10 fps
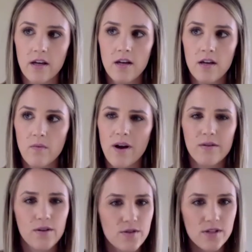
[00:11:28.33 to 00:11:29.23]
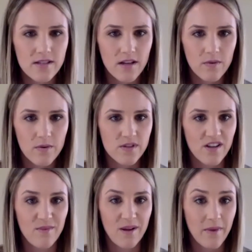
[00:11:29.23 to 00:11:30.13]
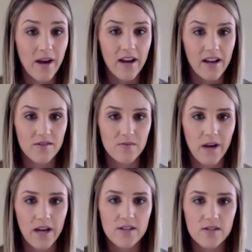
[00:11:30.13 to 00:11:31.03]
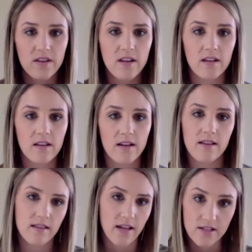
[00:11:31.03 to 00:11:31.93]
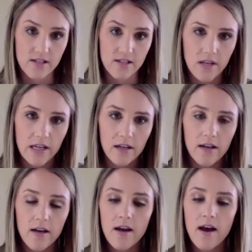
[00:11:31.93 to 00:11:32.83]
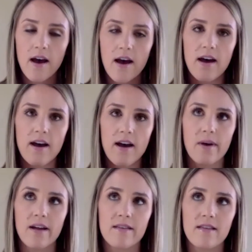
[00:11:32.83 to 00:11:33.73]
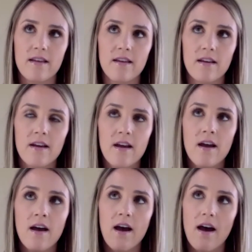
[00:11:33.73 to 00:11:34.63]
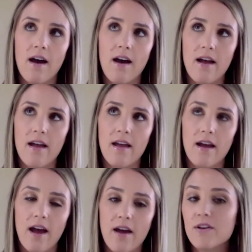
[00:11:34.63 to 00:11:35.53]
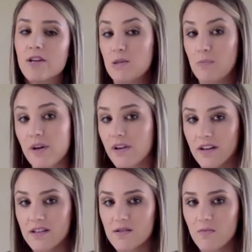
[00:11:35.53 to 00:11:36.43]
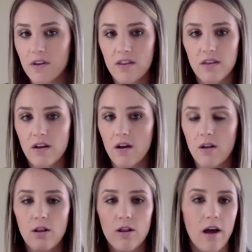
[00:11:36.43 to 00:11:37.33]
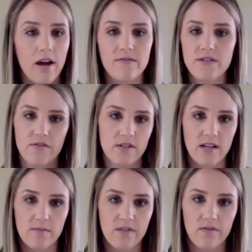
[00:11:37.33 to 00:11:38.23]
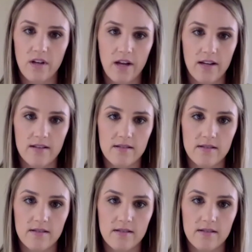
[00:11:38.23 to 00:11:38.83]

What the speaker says: wow, you just said what was on my mind, right? So I think that's unique. I think I have experience with a lot of different types of clients.